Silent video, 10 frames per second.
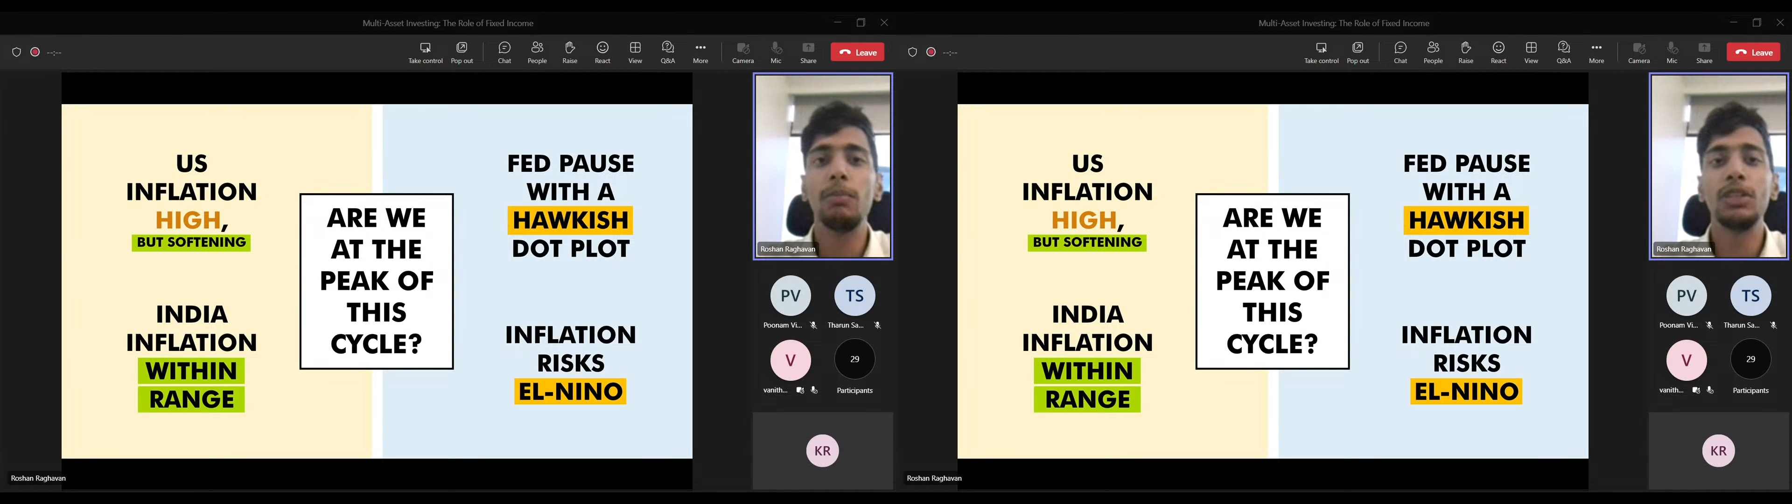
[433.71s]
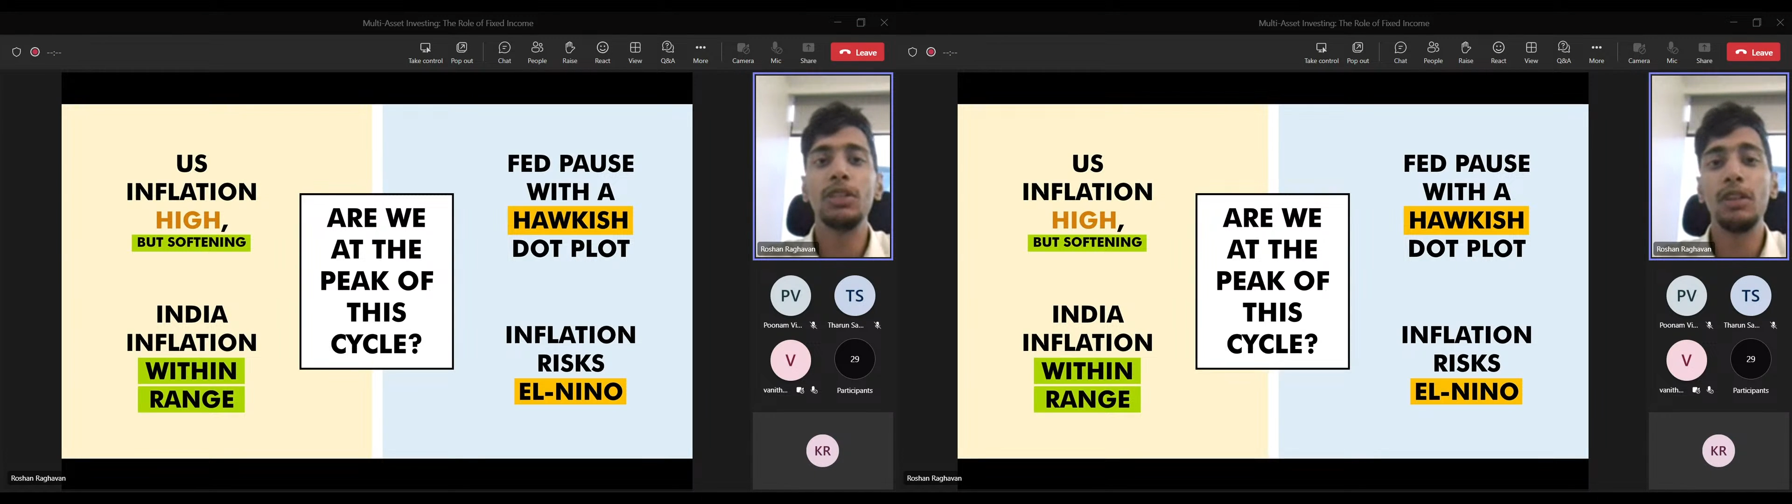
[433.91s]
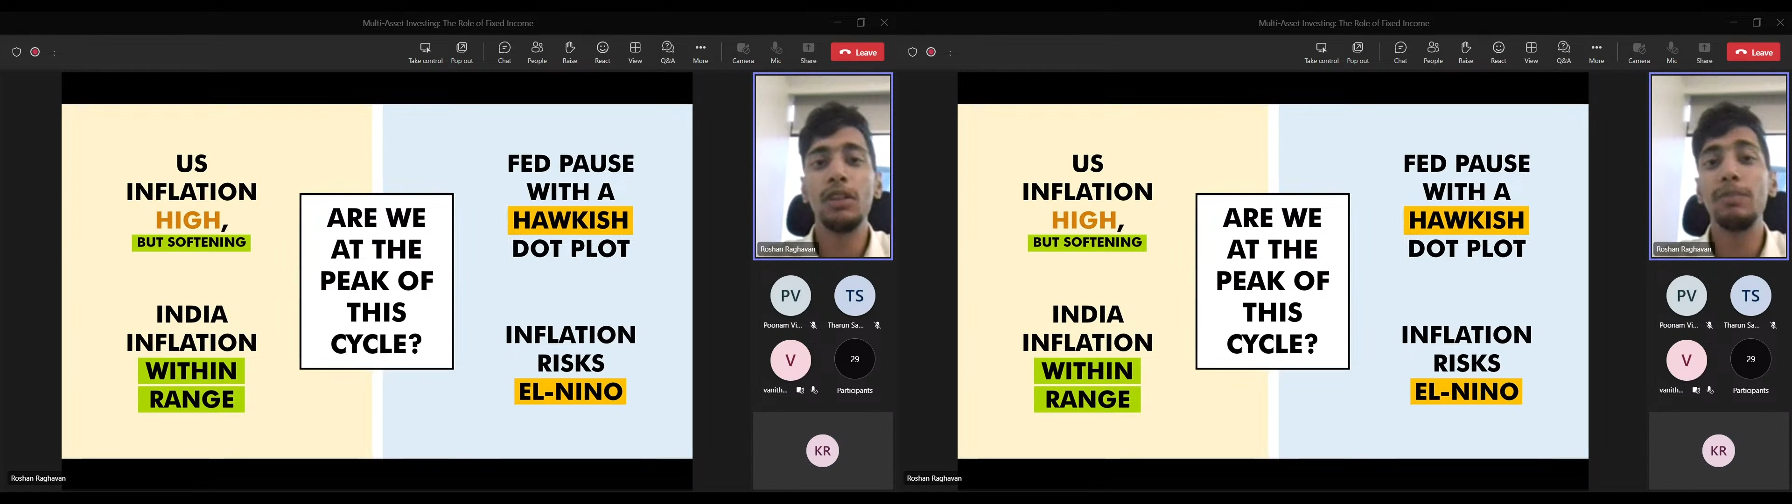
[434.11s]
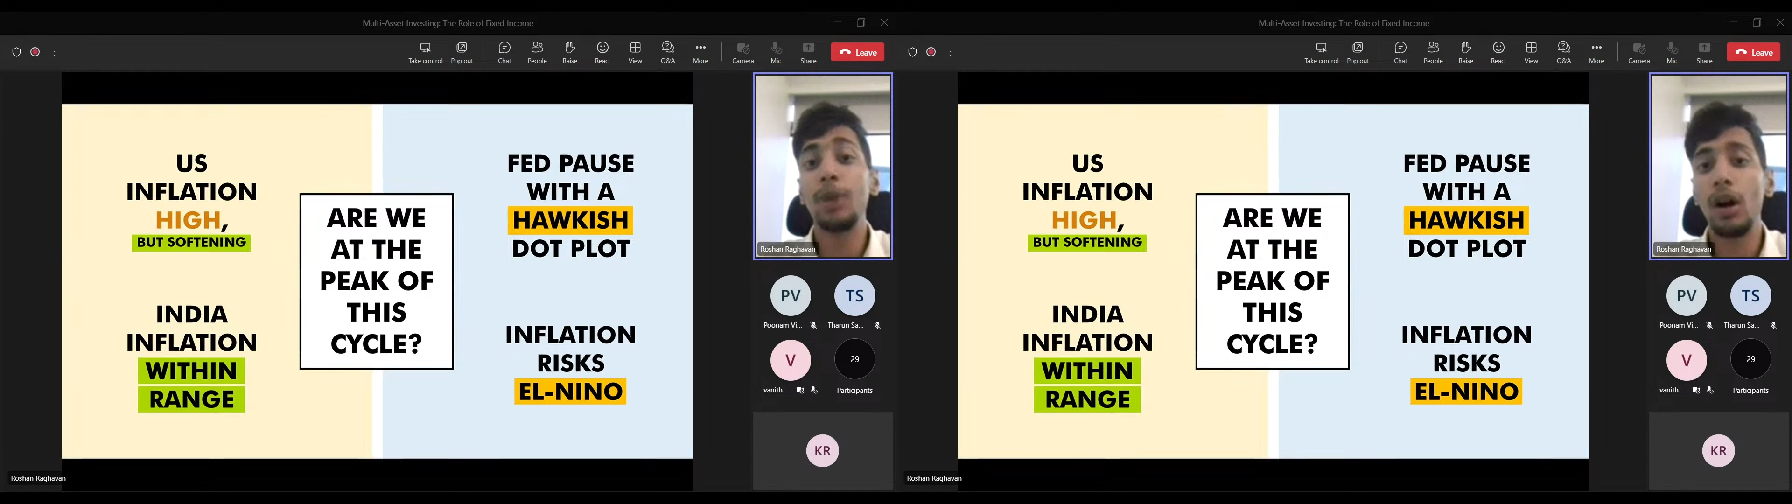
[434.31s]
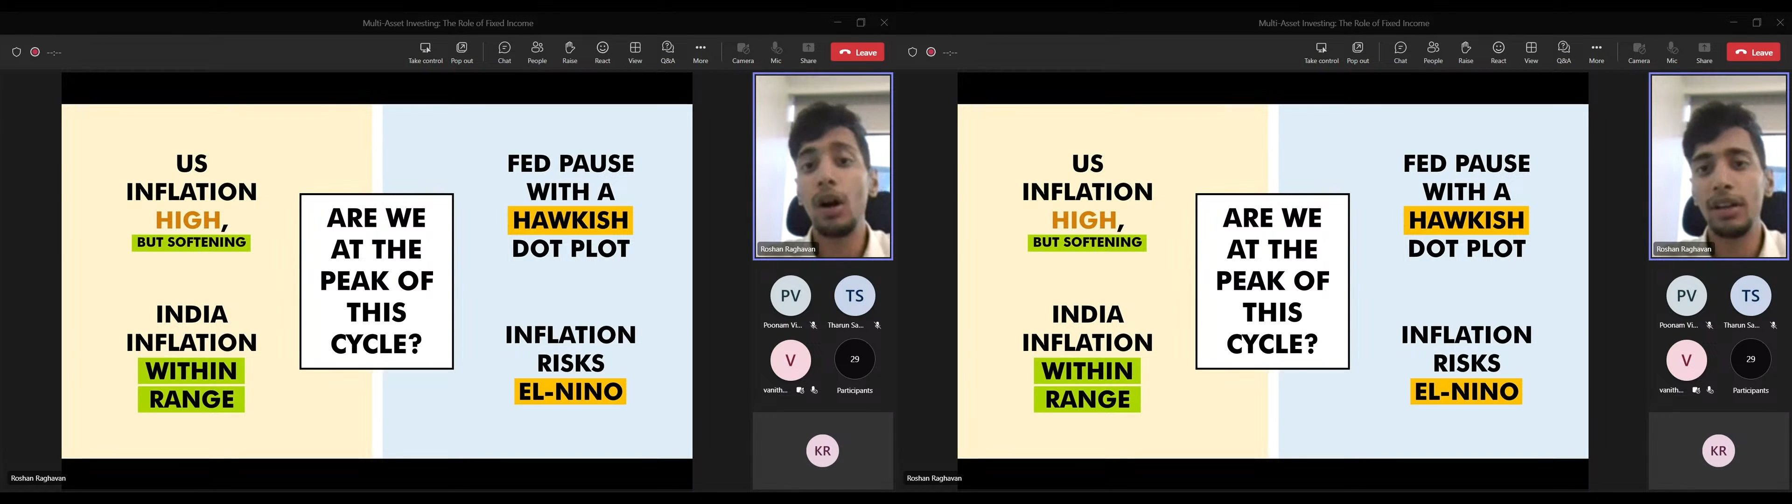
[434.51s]
measure
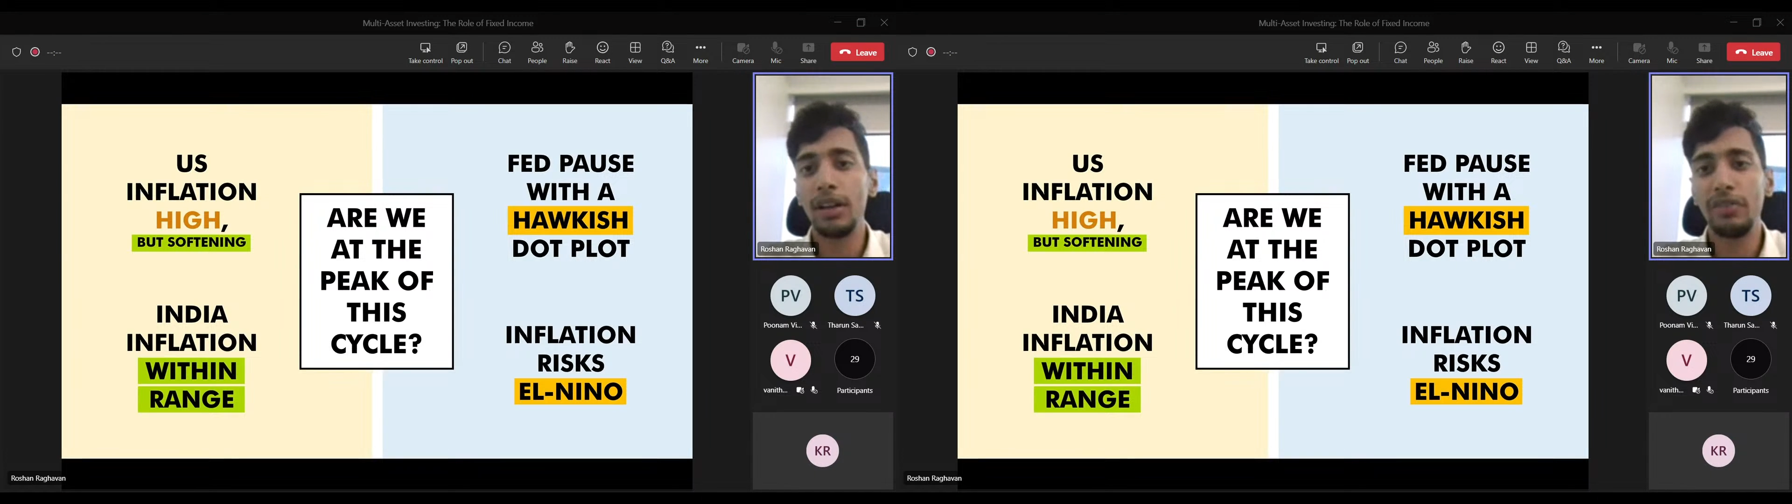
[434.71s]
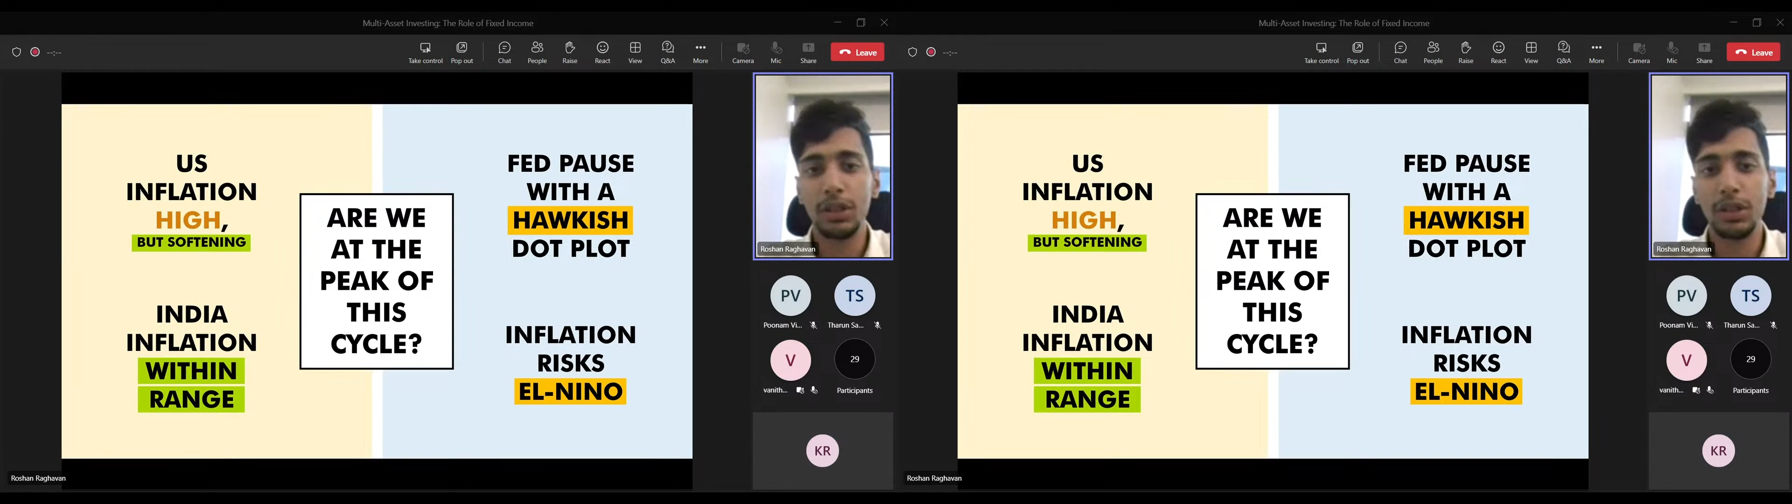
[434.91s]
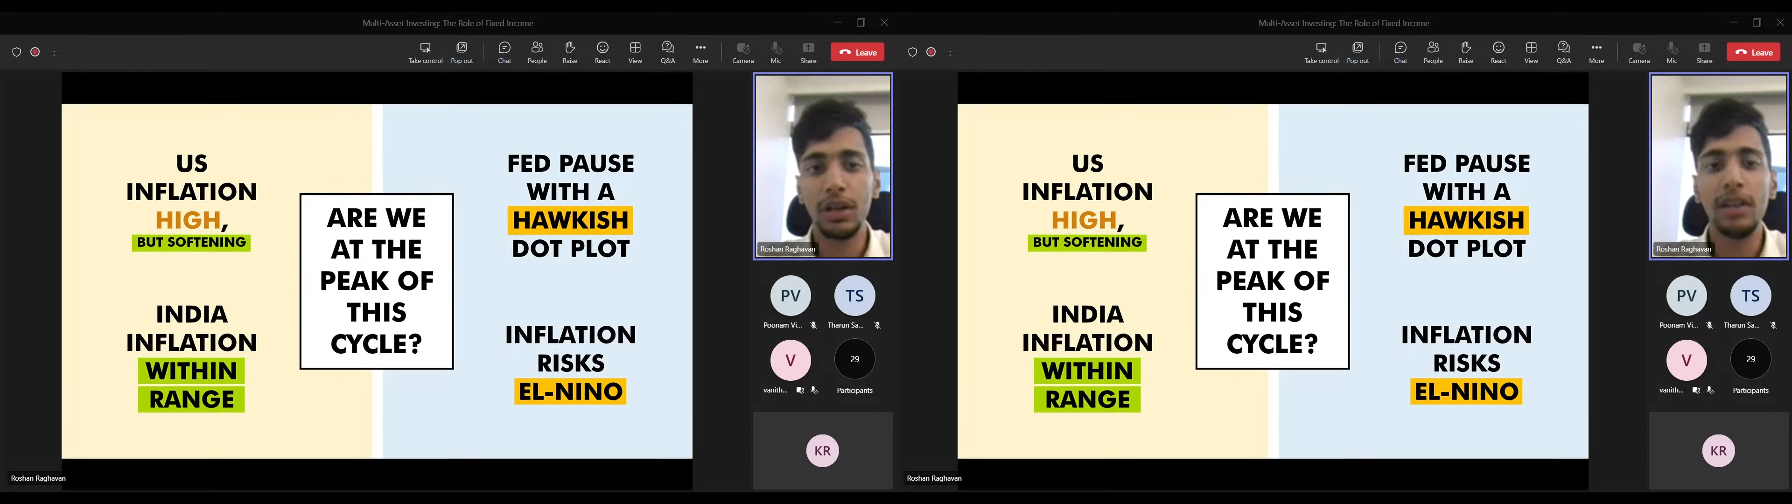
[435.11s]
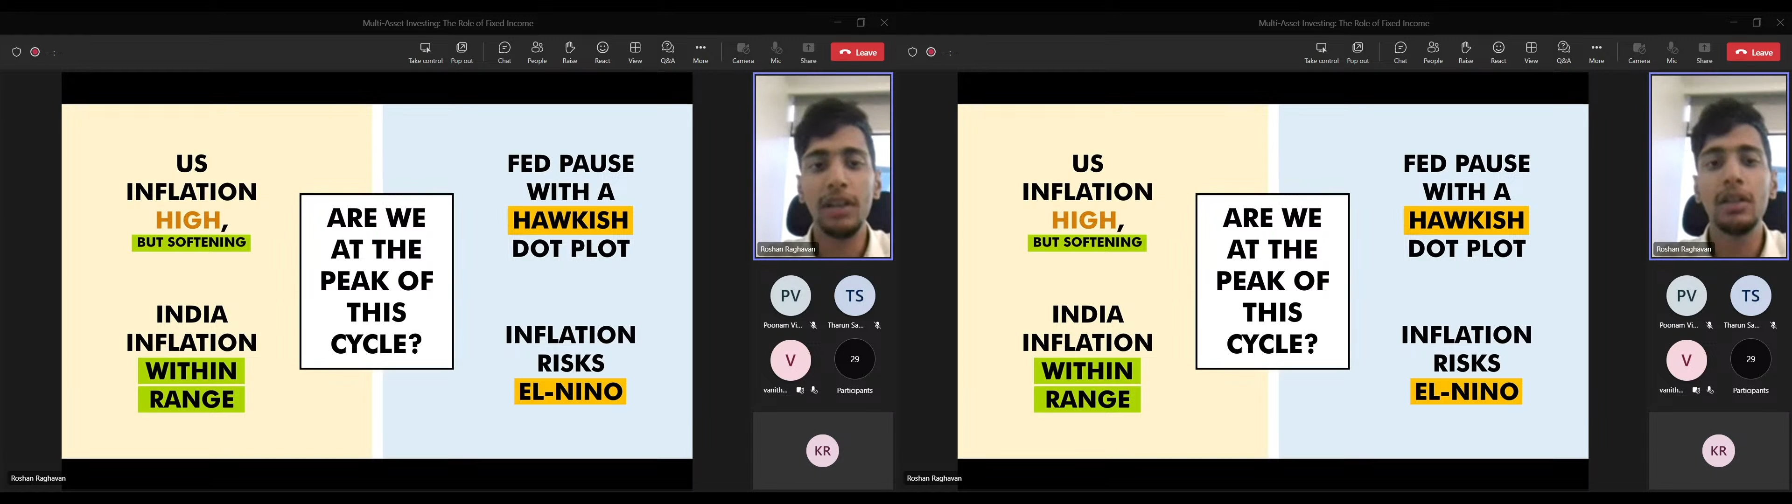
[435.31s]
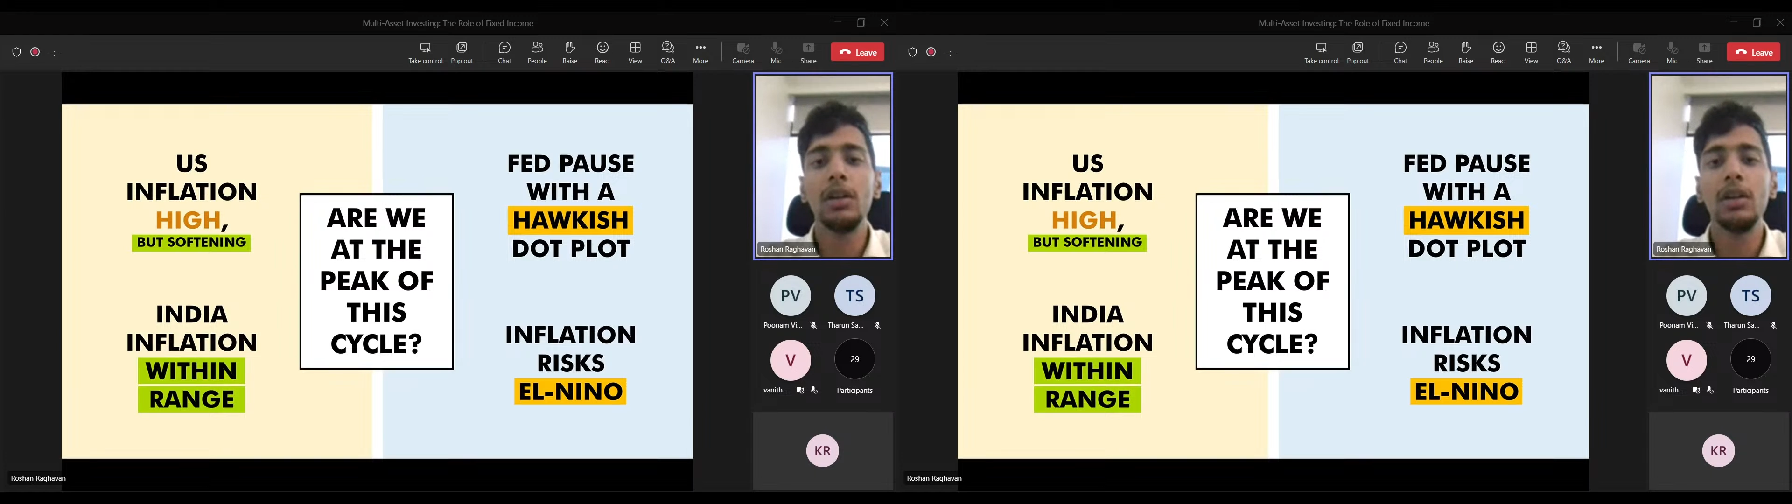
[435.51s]
of broad inflation, right?